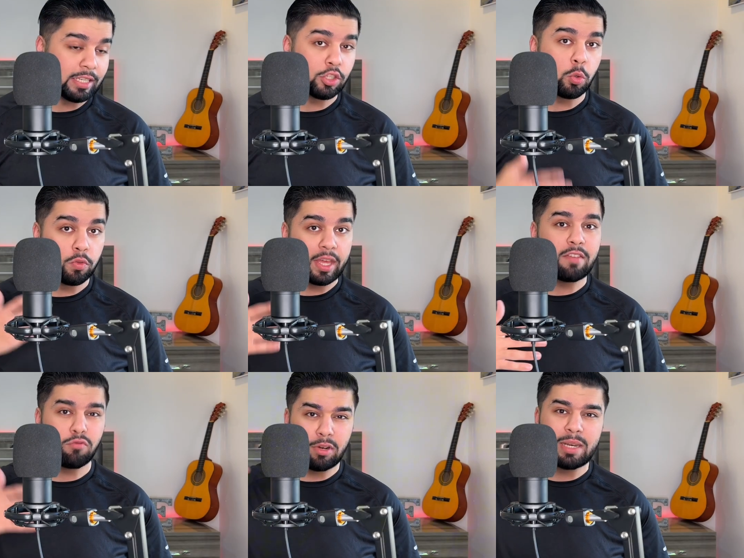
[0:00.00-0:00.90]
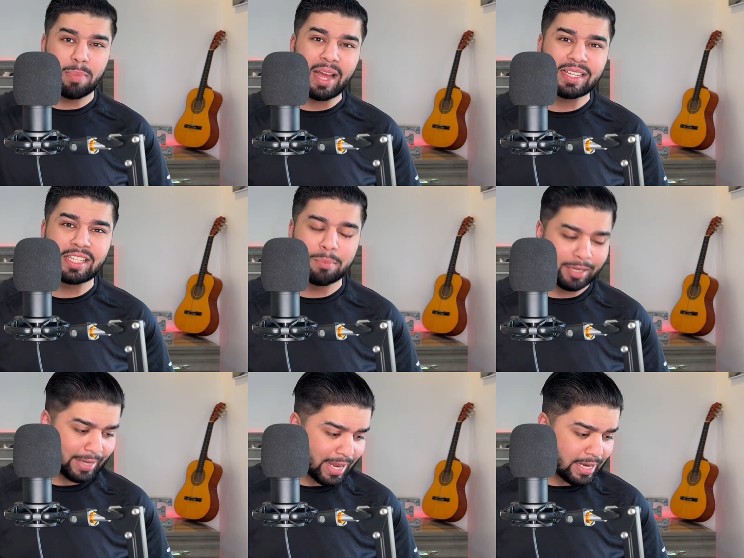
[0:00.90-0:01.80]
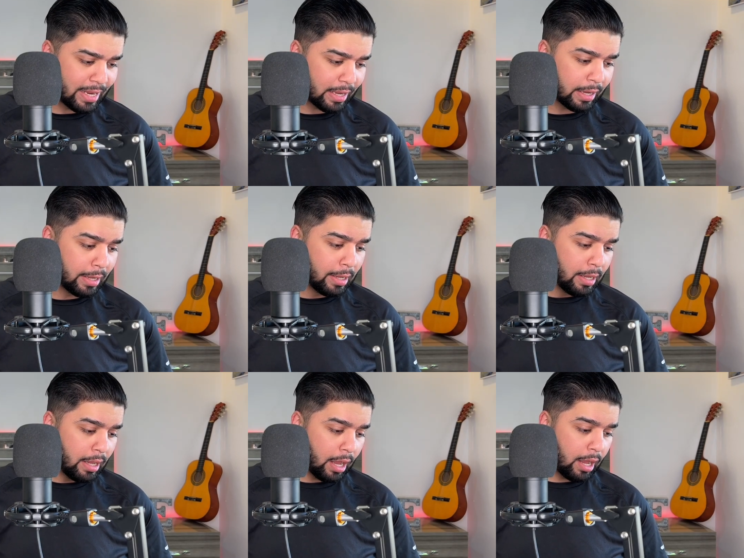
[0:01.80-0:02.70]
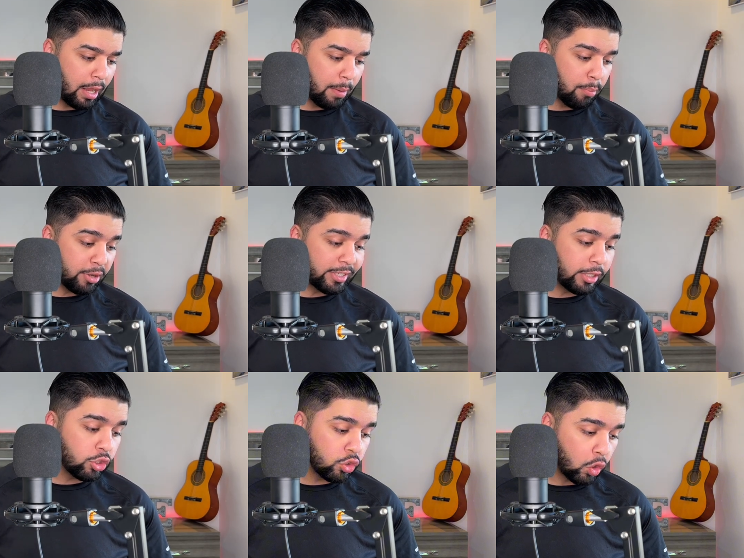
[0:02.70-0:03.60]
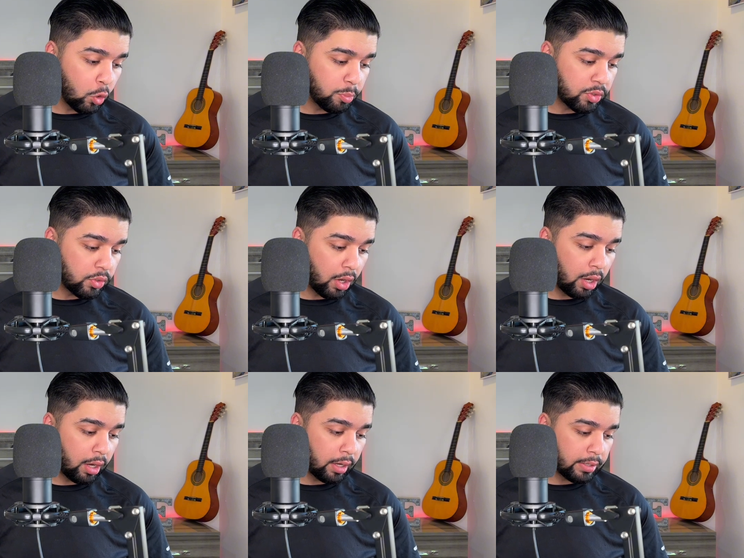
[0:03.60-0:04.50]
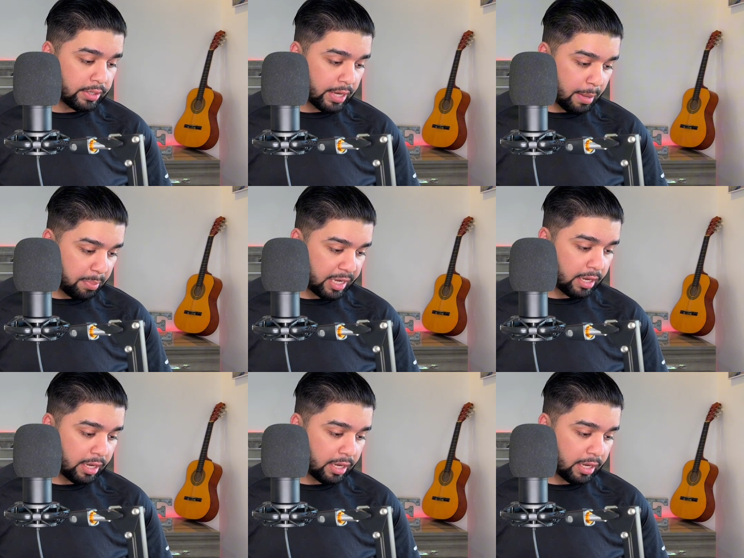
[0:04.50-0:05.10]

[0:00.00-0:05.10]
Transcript: So they've really backed him again here. Uh, British soap star Debbie